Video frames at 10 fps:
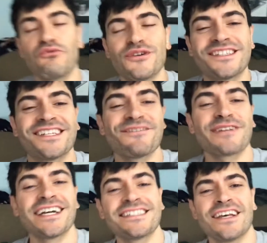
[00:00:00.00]
What's up
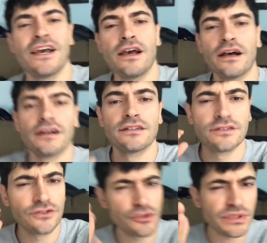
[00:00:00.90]
guys?
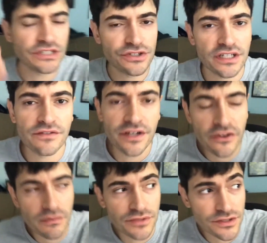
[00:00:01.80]
Super interesting
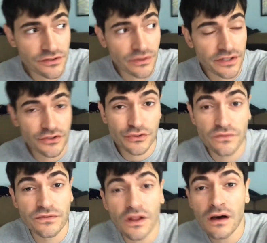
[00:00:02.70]
video. I'm just going to
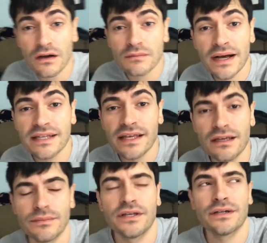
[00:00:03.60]
vlog my
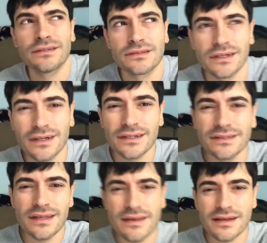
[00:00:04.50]
day because I
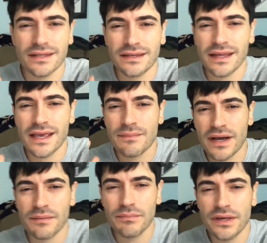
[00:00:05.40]
honestly think today
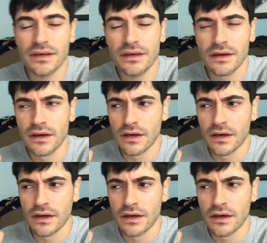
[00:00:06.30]
might be